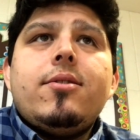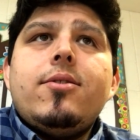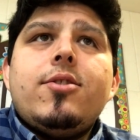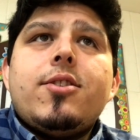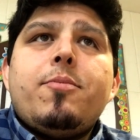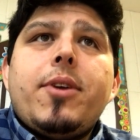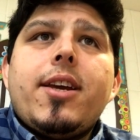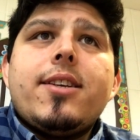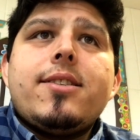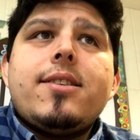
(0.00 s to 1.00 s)
just
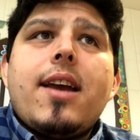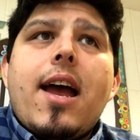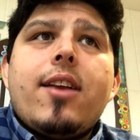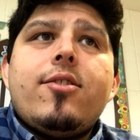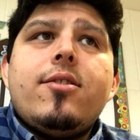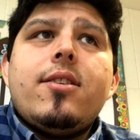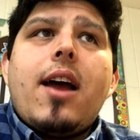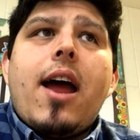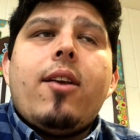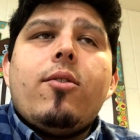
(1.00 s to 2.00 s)
because I
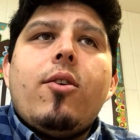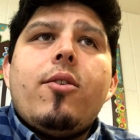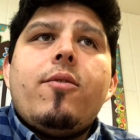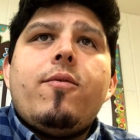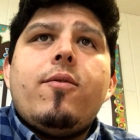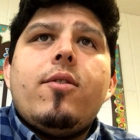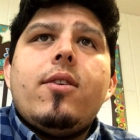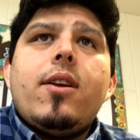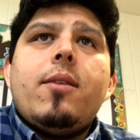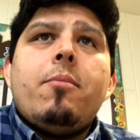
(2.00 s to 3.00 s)
don't know if
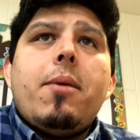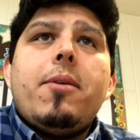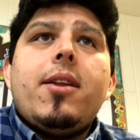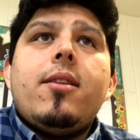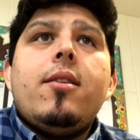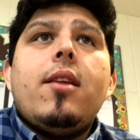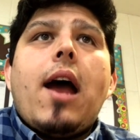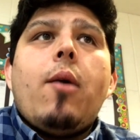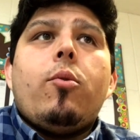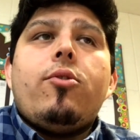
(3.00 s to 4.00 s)
maybe
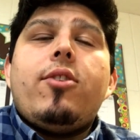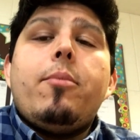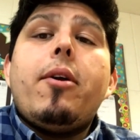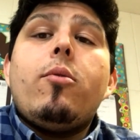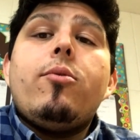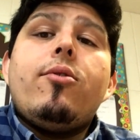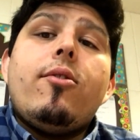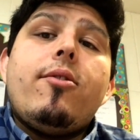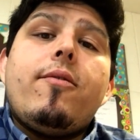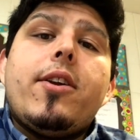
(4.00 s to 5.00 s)
I will see better
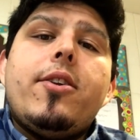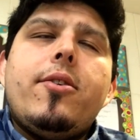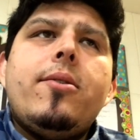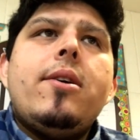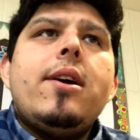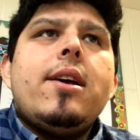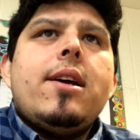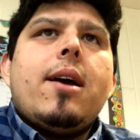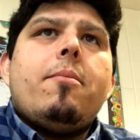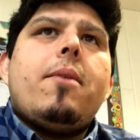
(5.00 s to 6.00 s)
results if I do.
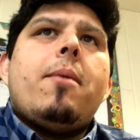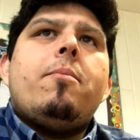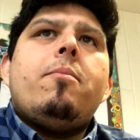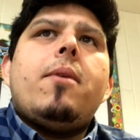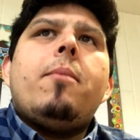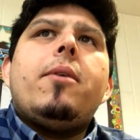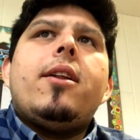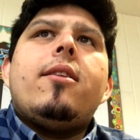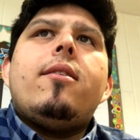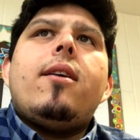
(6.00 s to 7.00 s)
I'm
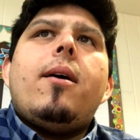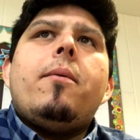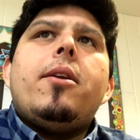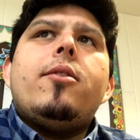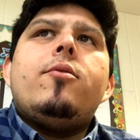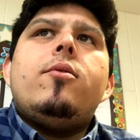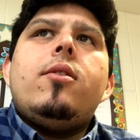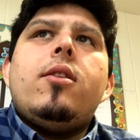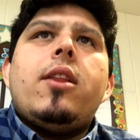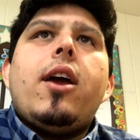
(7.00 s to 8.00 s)
gonna
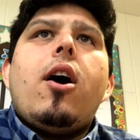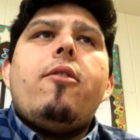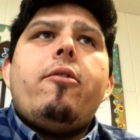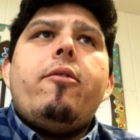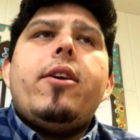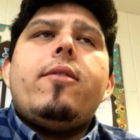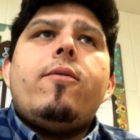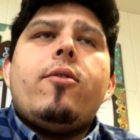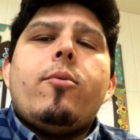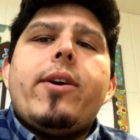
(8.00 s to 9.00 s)
lay off of it
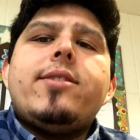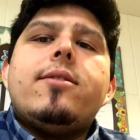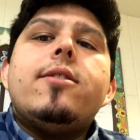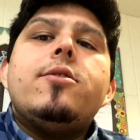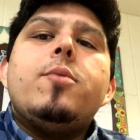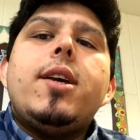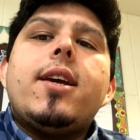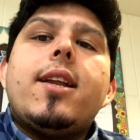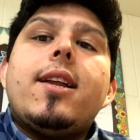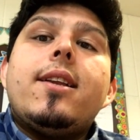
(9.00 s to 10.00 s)
for the rest of this week,
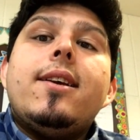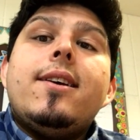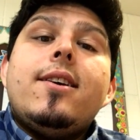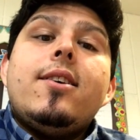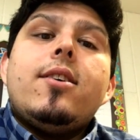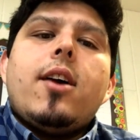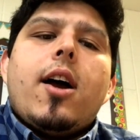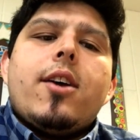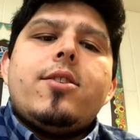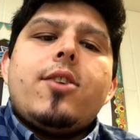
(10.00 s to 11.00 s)
and then
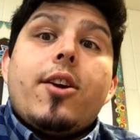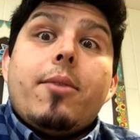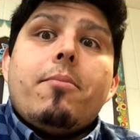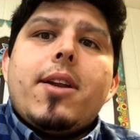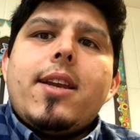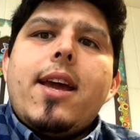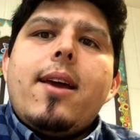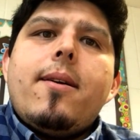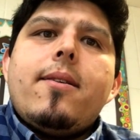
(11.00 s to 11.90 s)
starting Monday,